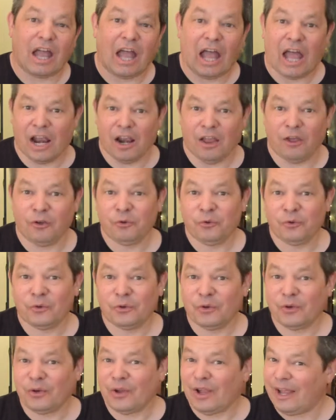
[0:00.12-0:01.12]
Hello
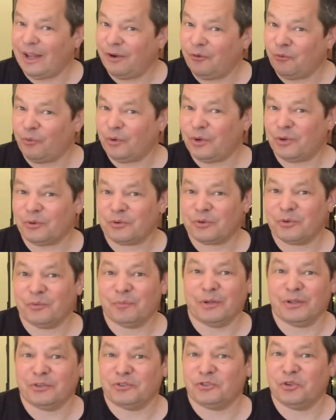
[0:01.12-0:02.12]
and
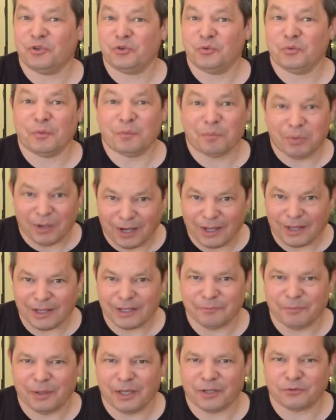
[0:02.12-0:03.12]
welcome to Playing
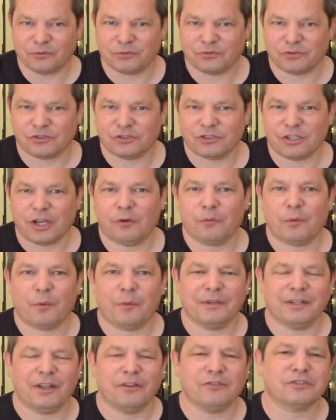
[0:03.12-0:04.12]
Pedals, the show where we
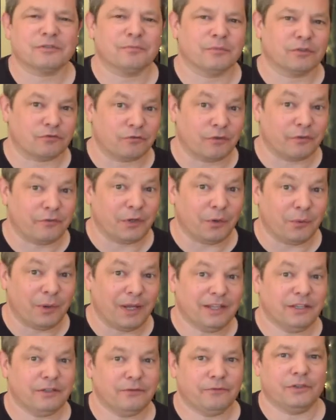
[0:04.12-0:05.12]
don't so much review
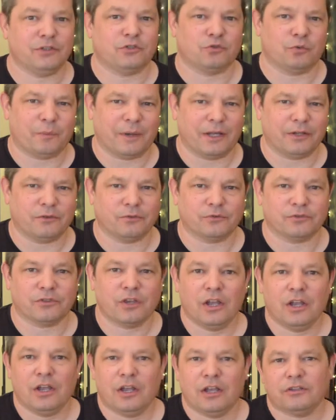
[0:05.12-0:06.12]
individual pedals
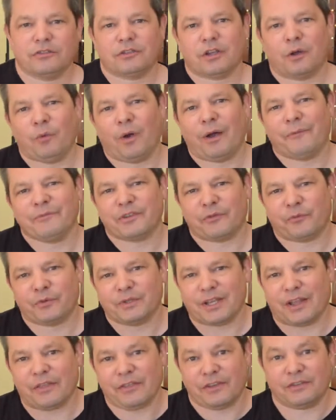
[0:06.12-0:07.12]
as go, what happens if we
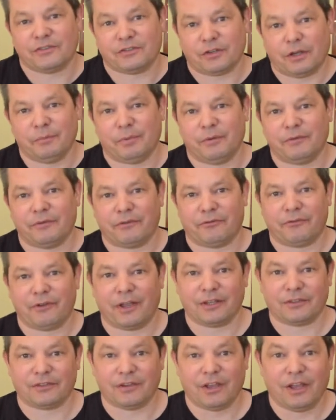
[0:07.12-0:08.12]
take this type of
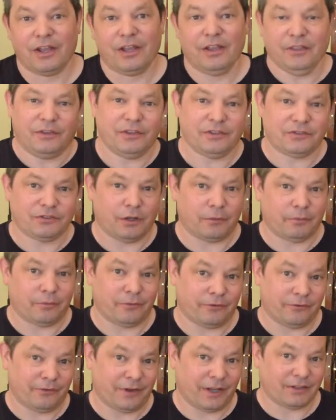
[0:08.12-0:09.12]
effect, this type of
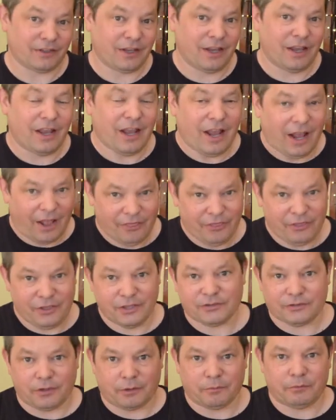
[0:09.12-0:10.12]
effect and
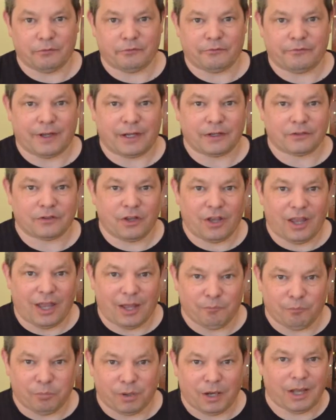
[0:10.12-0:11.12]
this type of effect
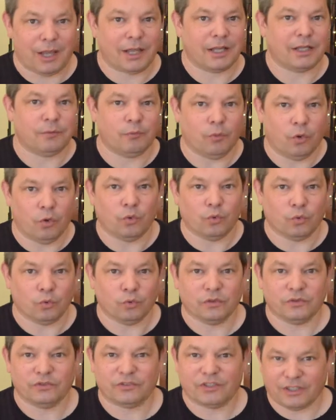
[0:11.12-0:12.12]
and play them all
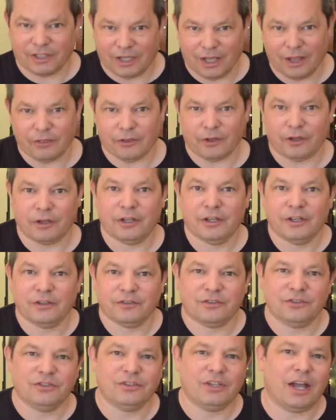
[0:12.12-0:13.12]
together.
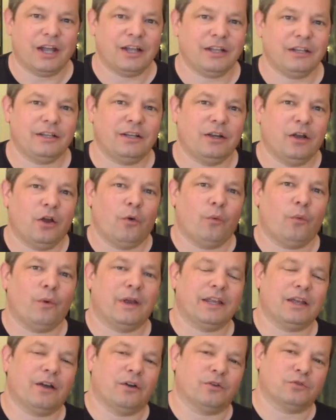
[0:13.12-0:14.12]
Today
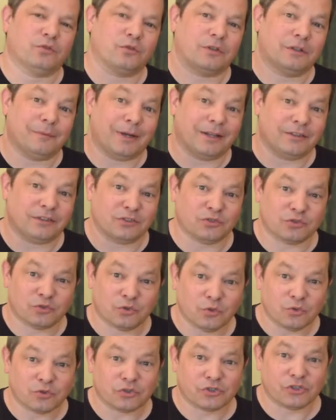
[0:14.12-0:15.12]
we are talking about
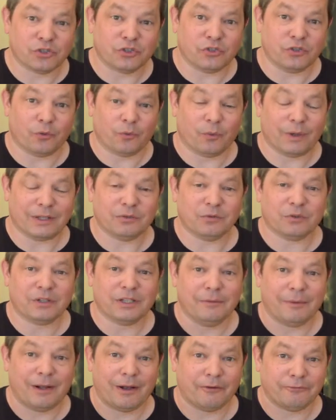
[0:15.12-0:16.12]
distortion, we're talking
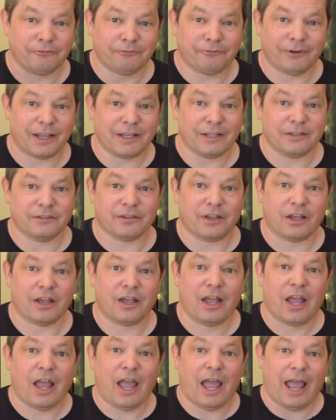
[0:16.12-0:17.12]
about phaser
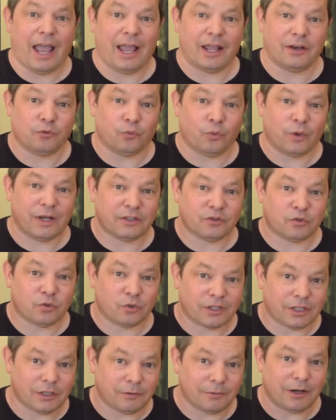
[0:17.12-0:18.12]
and we're
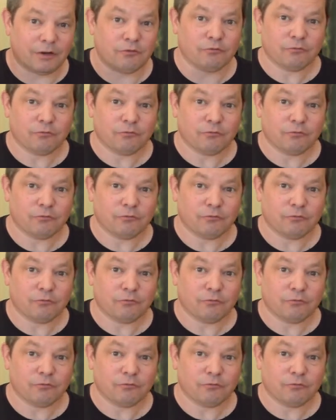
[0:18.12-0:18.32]
talking about